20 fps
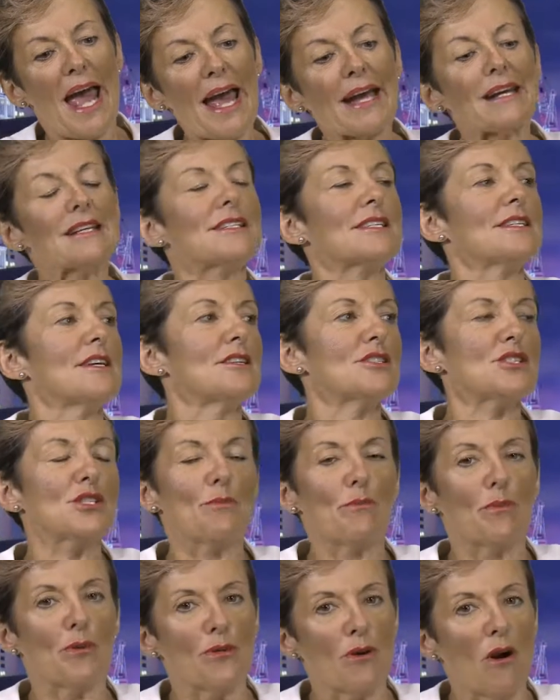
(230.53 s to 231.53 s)

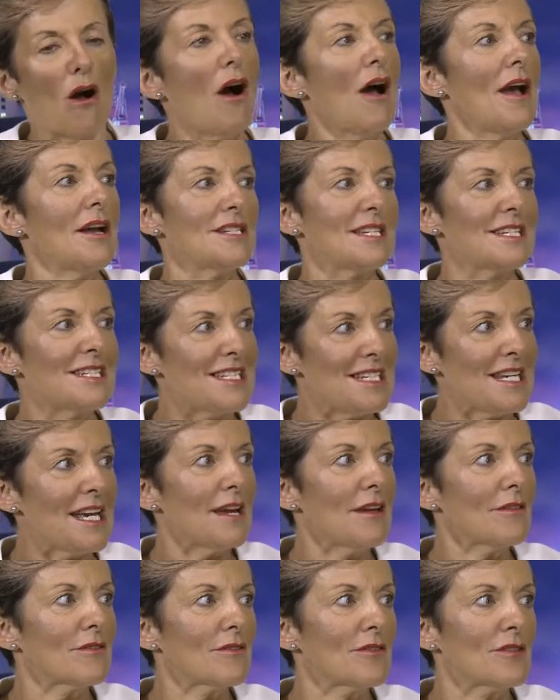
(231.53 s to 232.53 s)
accessed prior to
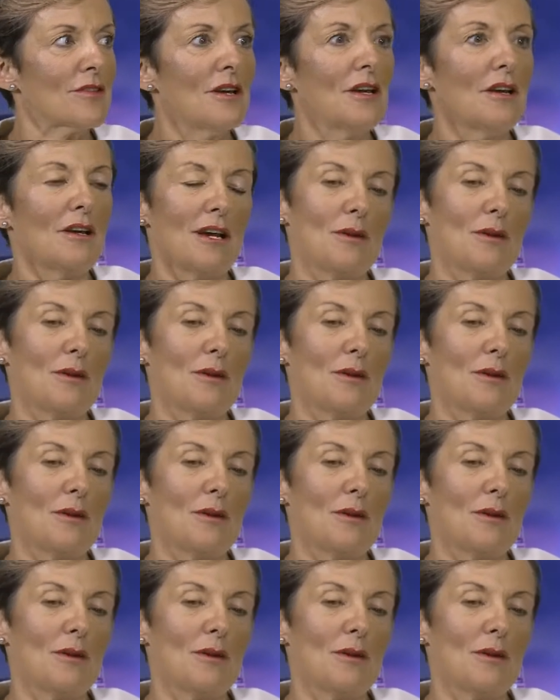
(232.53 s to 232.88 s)
death.